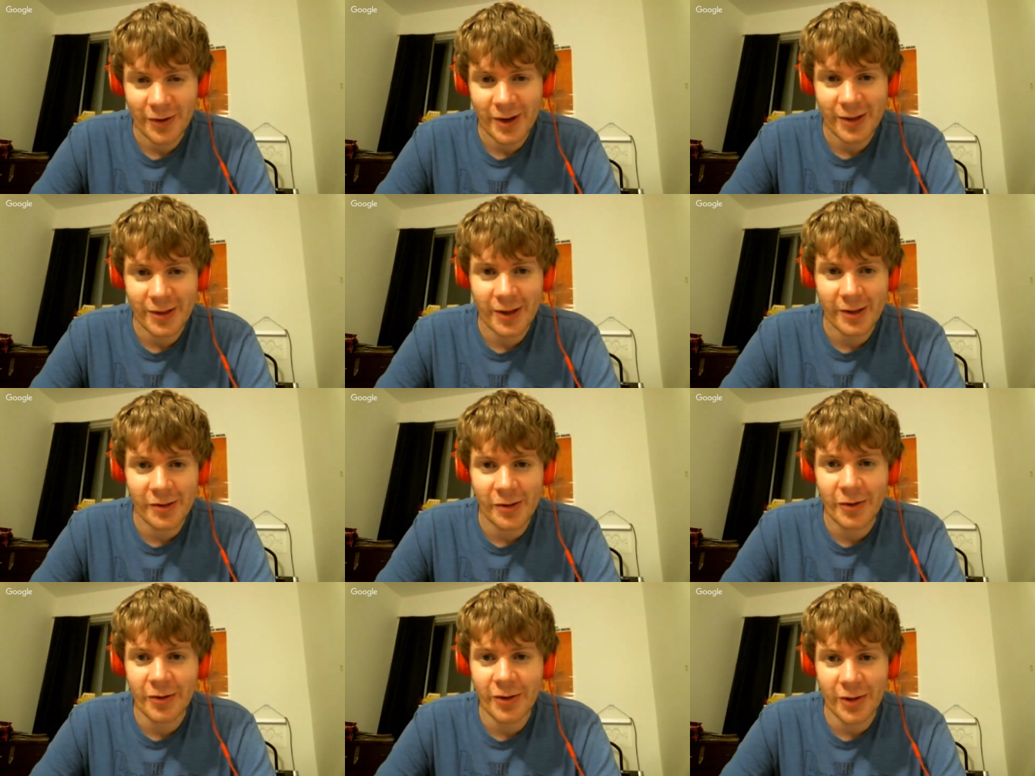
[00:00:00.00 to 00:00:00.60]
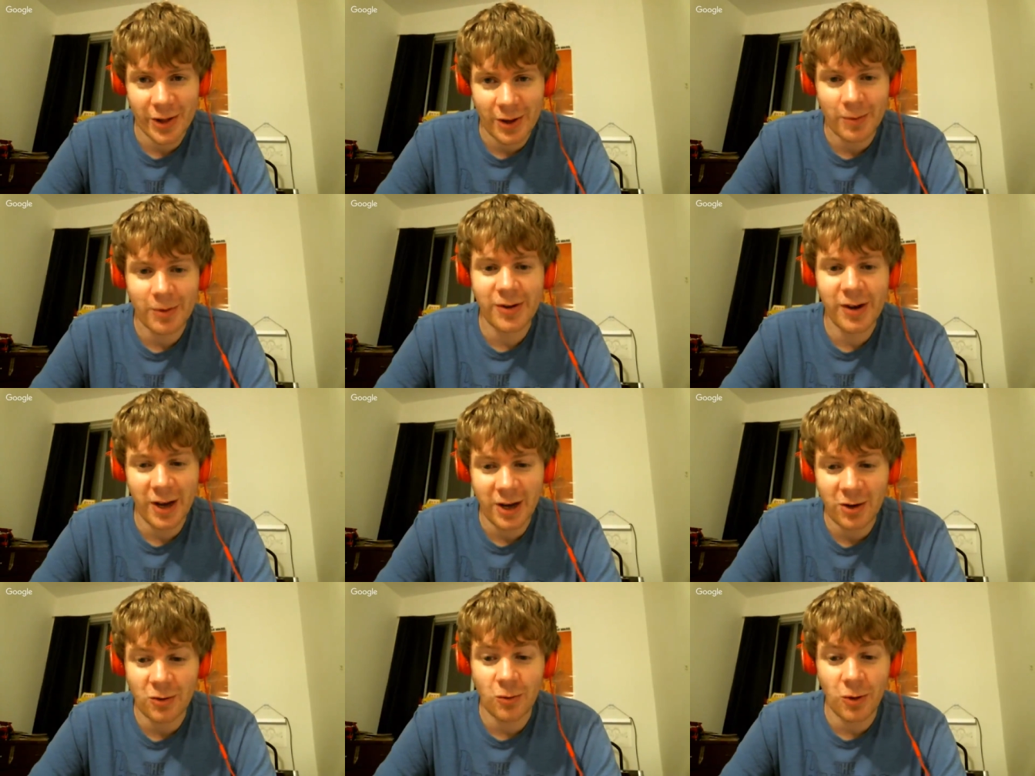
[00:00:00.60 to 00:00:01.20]
Like, they look like they were
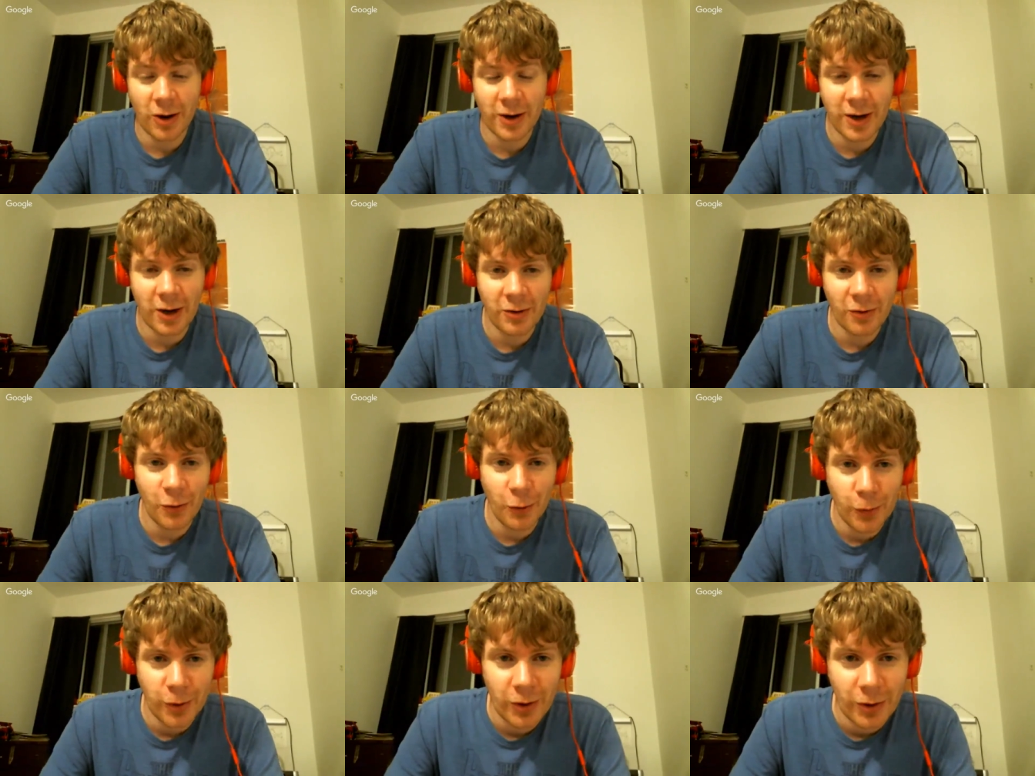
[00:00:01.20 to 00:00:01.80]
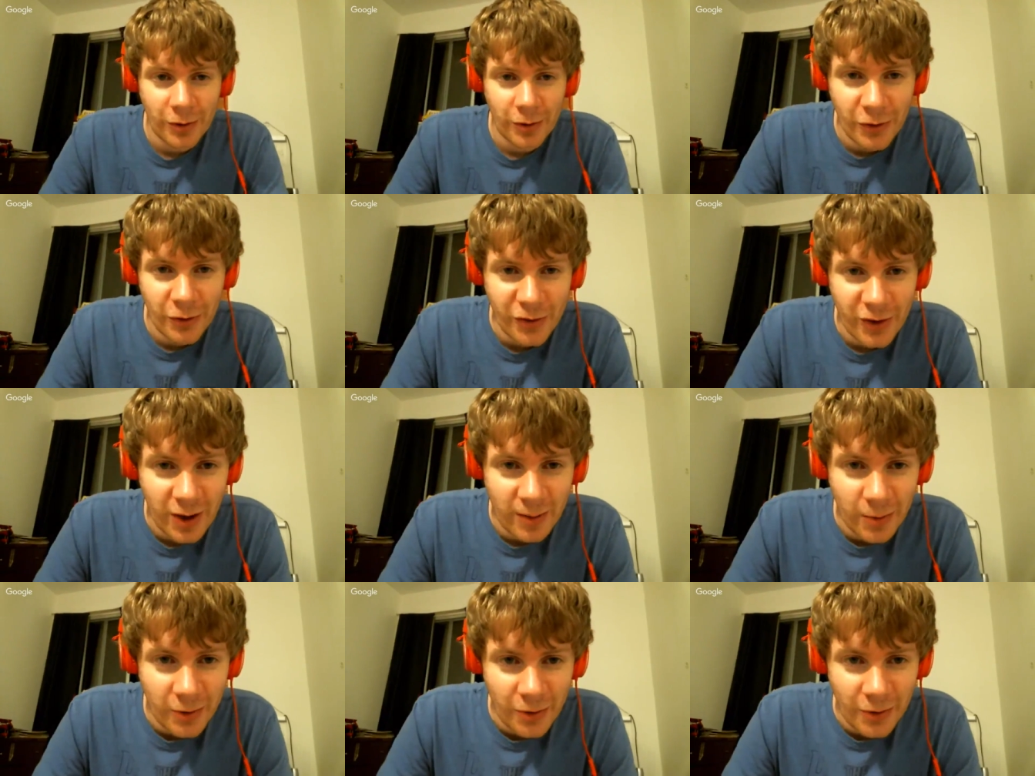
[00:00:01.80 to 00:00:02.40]
taken right out of those
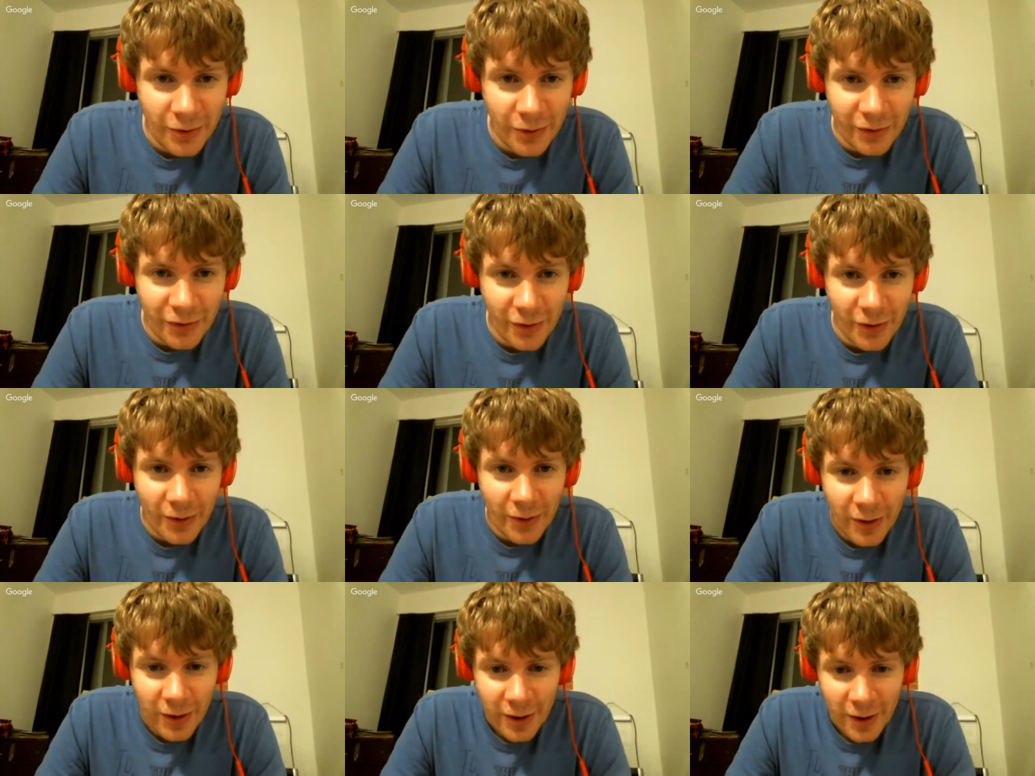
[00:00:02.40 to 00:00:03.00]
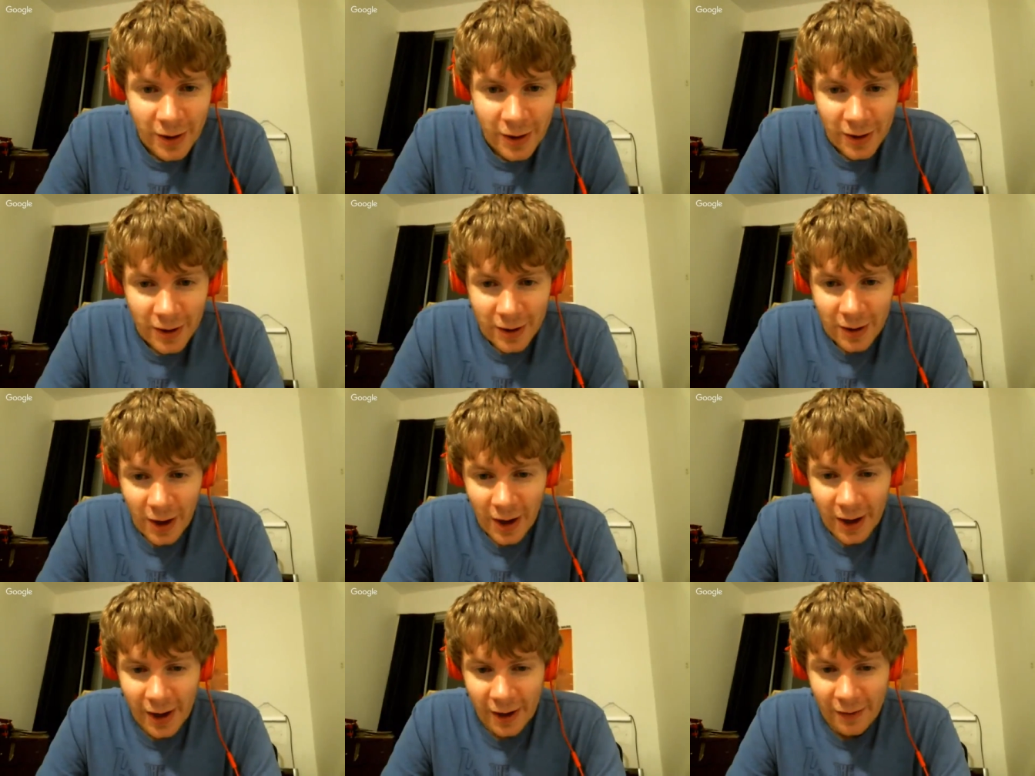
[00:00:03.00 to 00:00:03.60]
neighborhoods. So
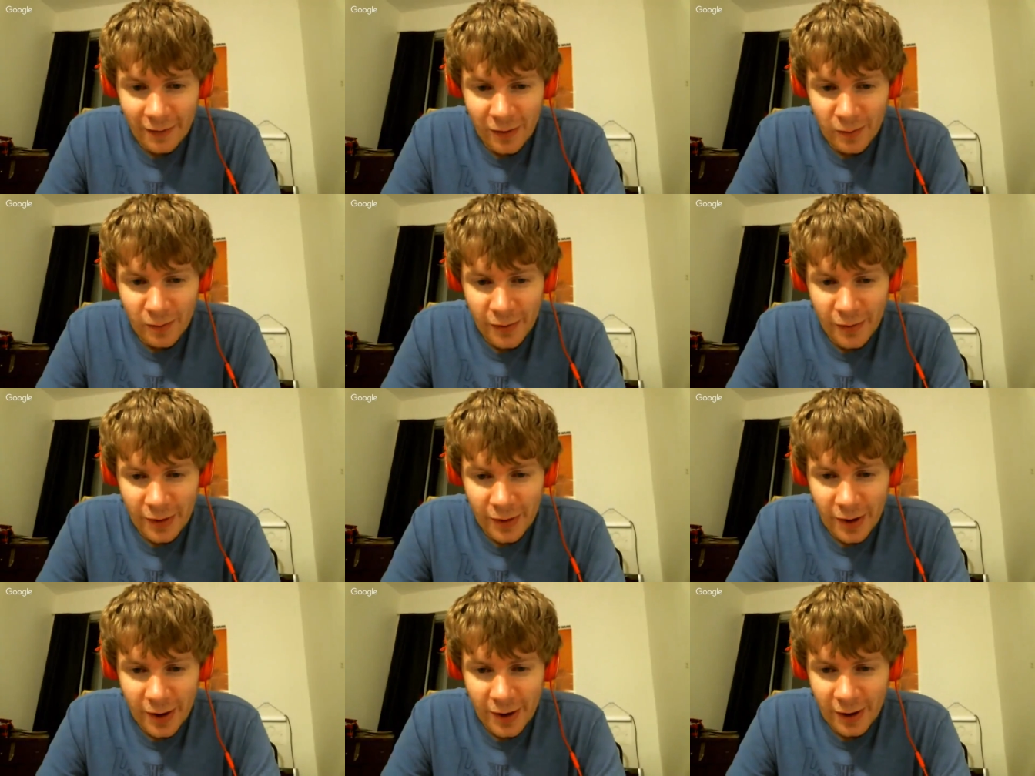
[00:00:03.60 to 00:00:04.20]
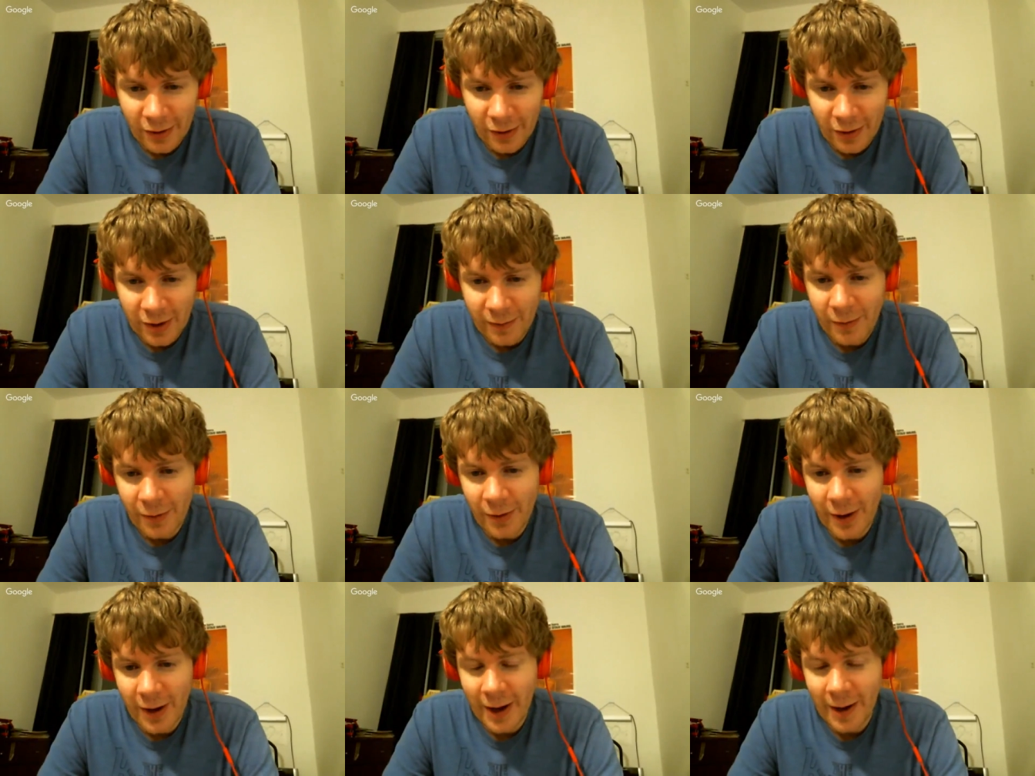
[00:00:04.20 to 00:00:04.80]
I give the movie a lot of credit
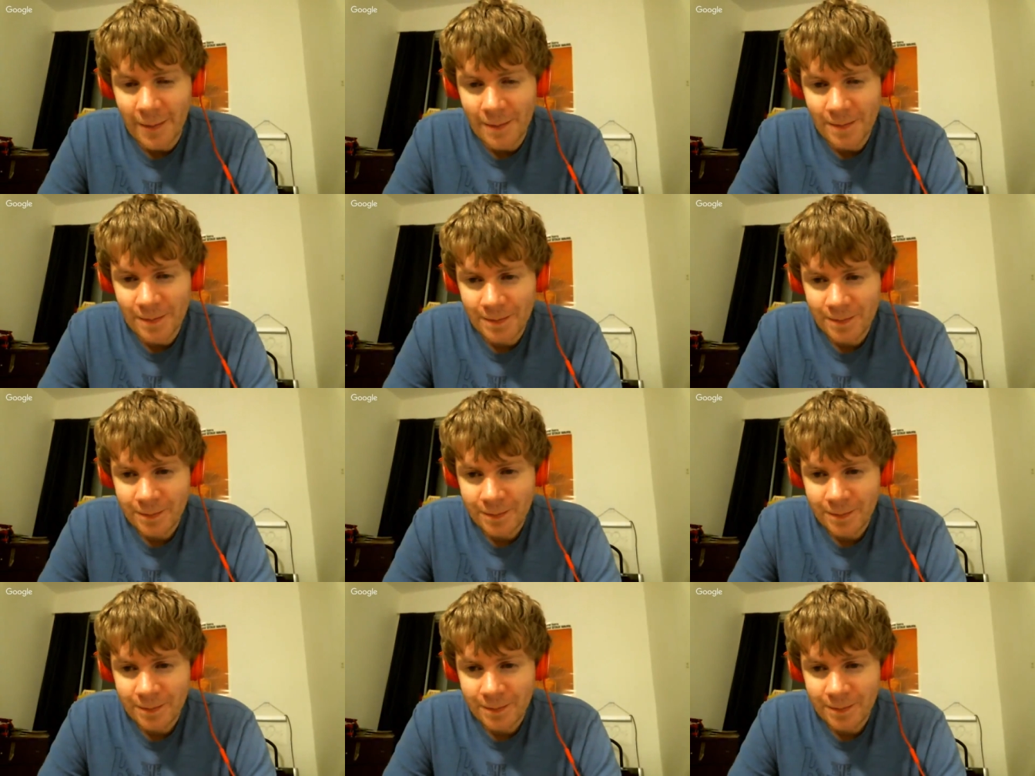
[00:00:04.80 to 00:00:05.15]
for that.